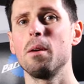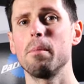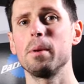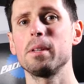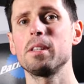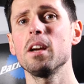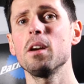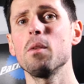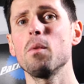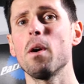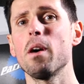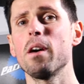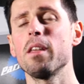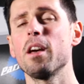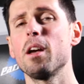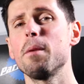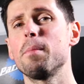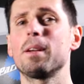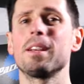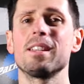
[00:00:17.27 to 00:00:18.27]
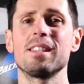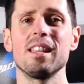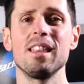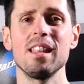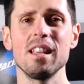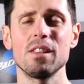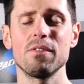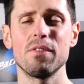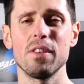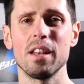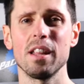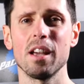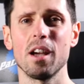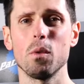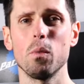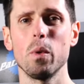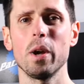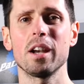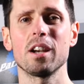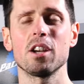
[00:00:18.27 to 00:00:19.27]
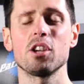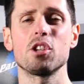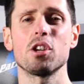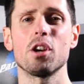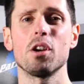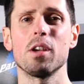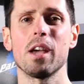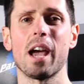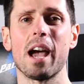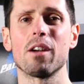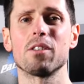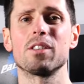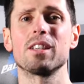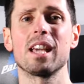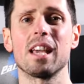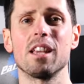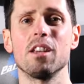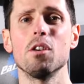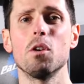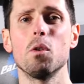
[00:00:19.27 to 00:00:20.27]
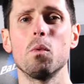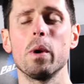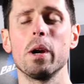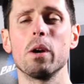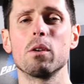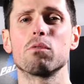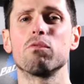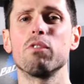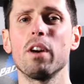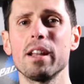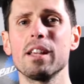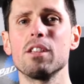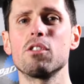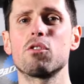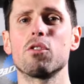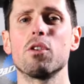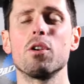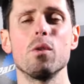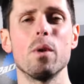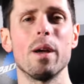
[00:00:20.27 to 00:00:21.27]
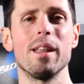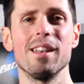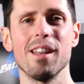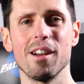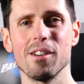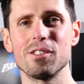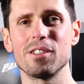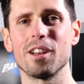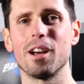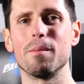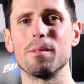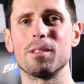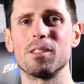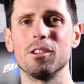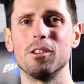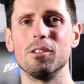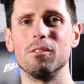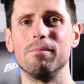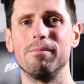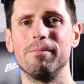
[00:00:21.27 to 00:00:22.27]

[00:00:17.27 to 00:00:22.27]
But don't worry though, because in this video, we're gonna show you how to get your wheels running true in no time at all.